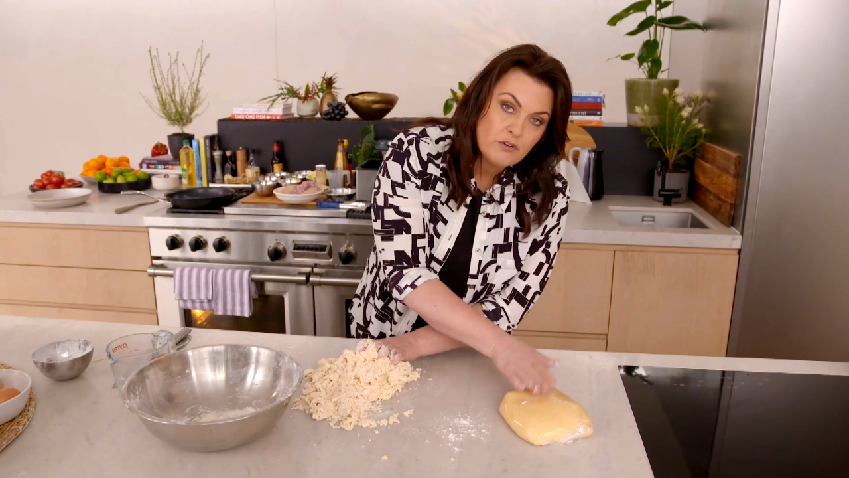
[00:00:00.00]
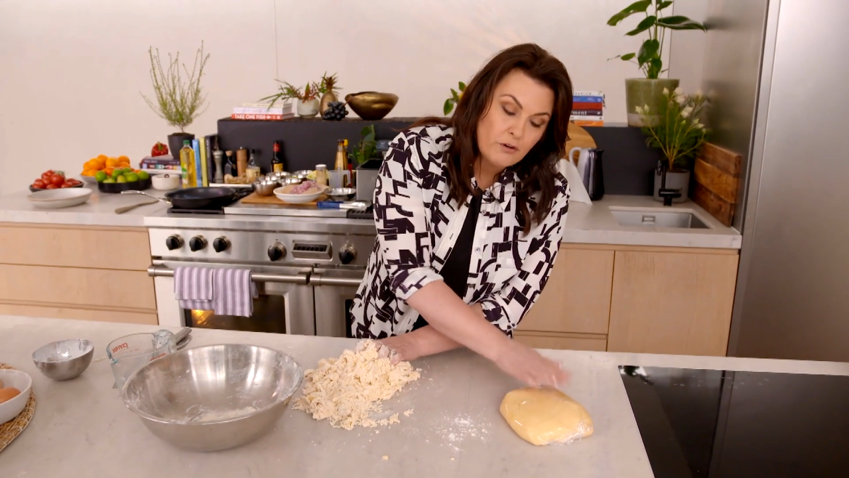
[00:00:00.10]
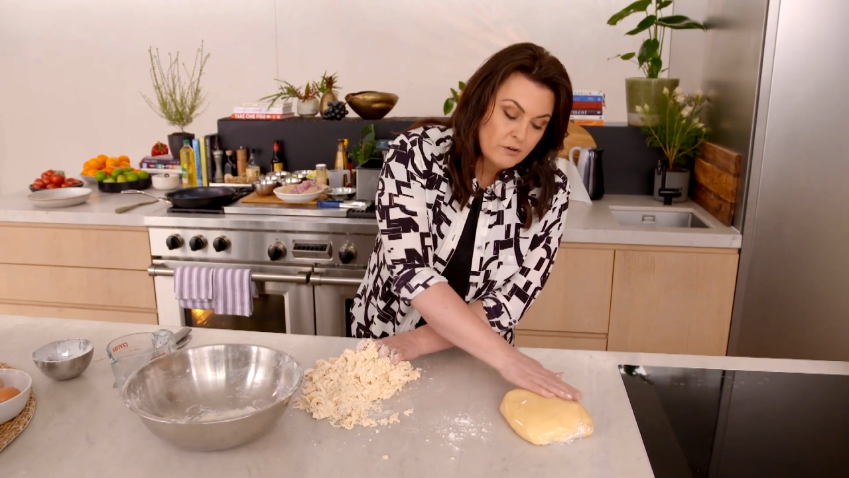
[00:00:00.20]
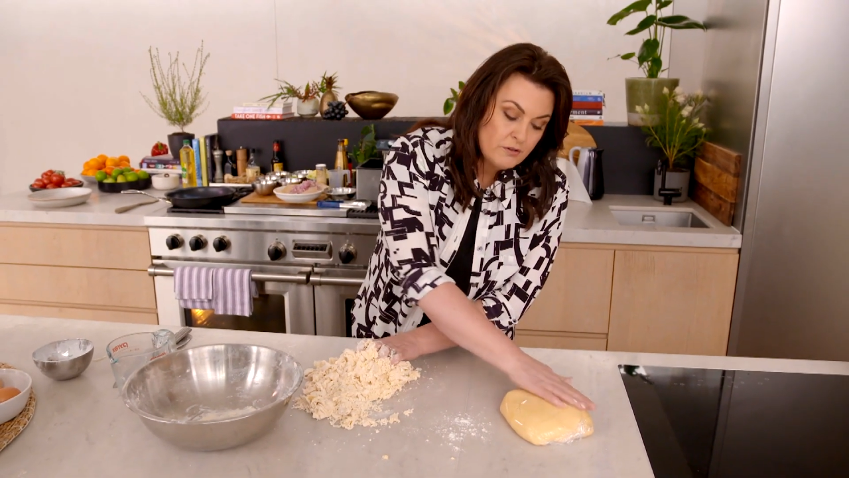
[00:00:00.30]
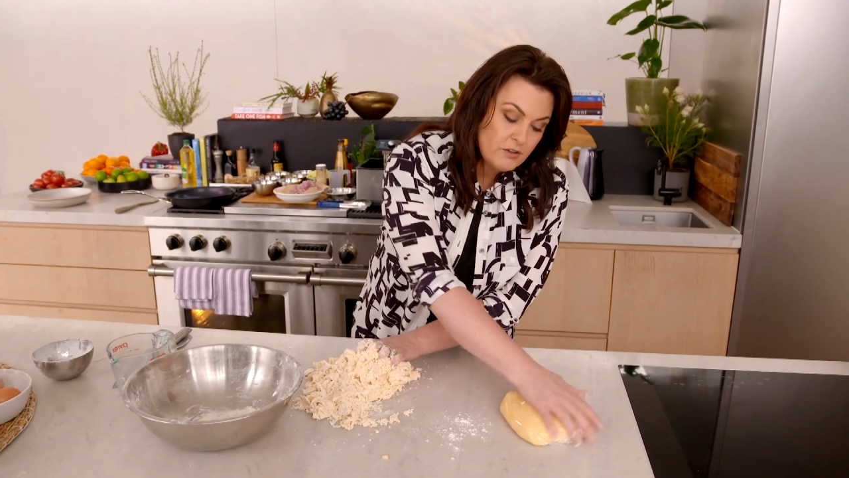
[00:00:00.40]

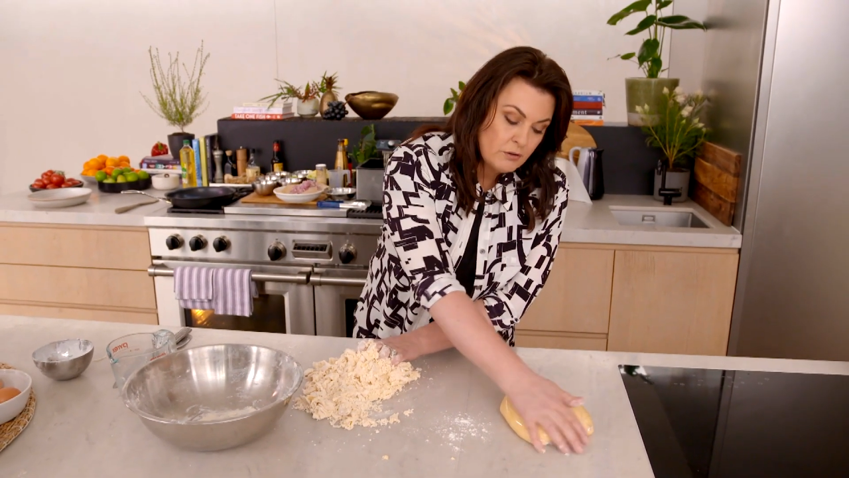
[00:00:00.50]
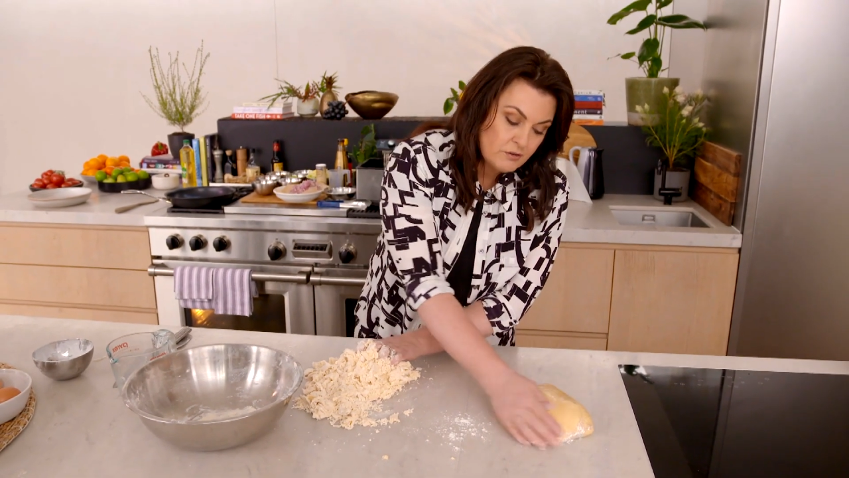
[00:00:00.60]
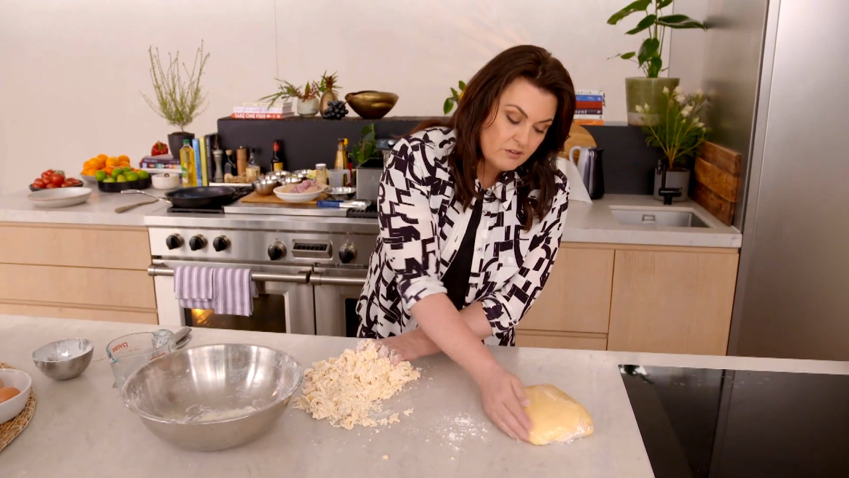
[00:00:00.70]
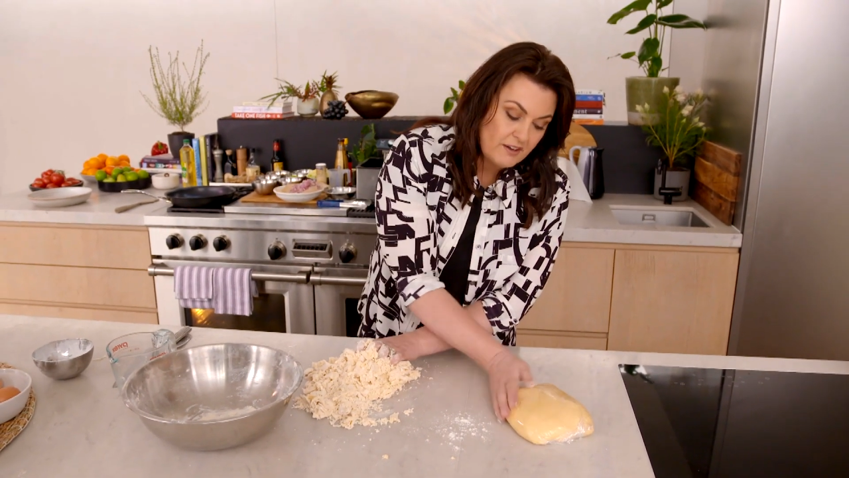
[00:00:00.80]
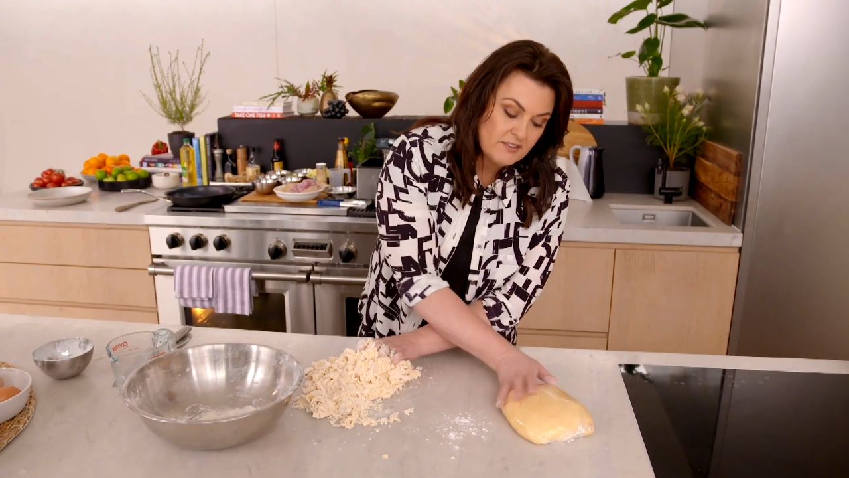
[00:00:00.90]
dough that
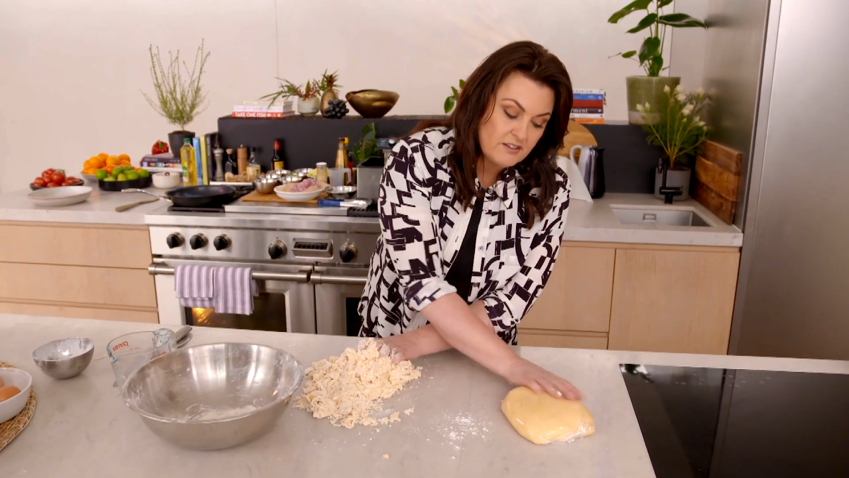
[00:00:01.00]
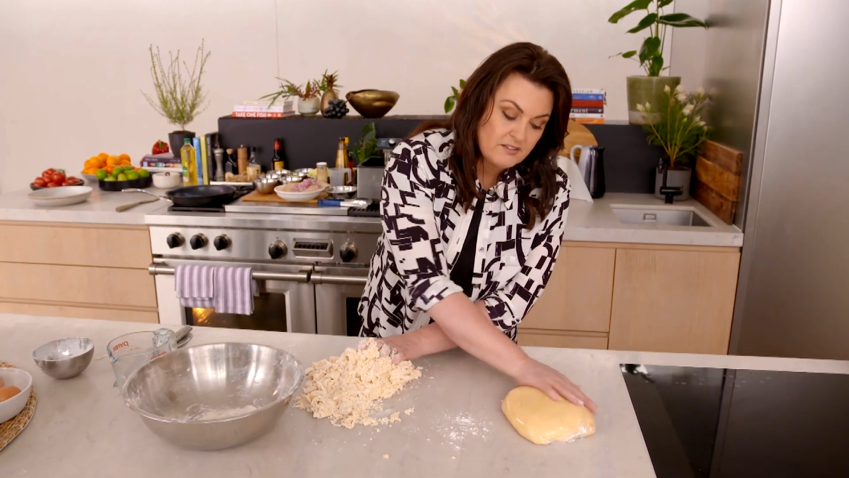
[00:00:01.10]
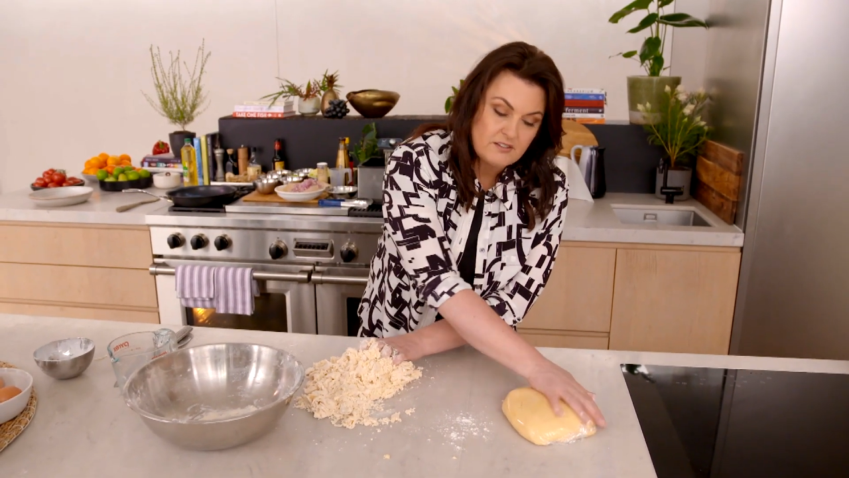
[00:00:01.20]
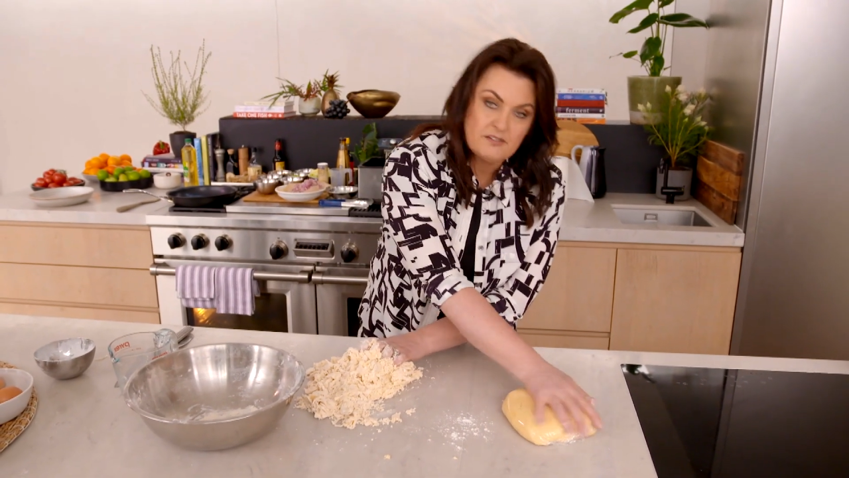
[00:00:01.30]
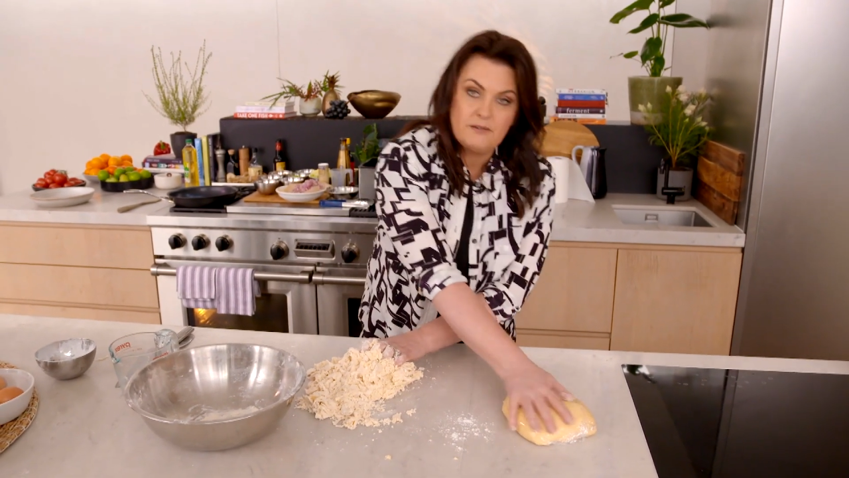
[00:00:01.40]
looks like
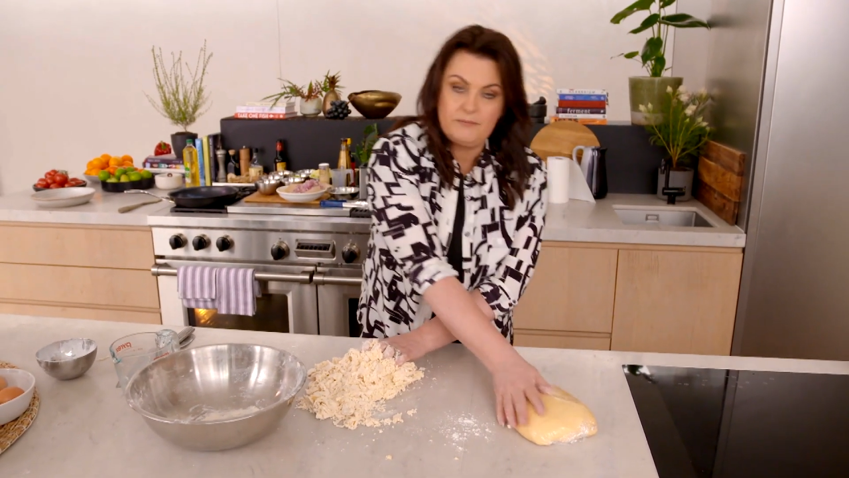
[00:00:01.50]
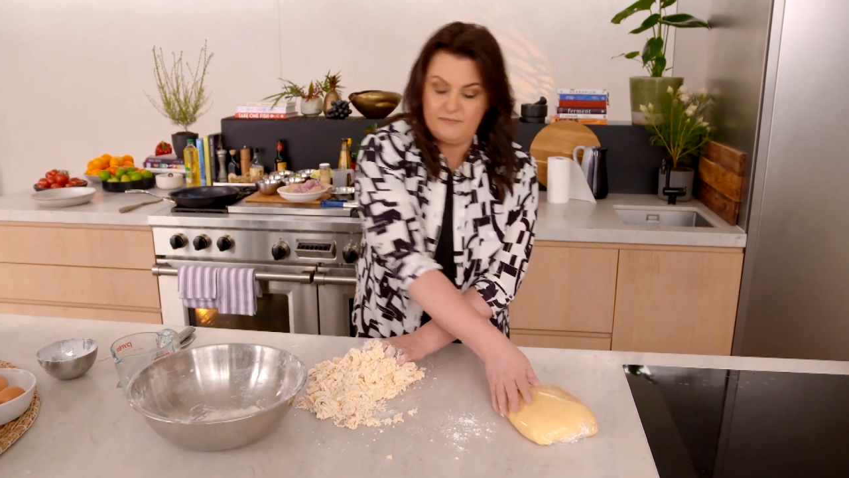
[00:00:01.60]
this.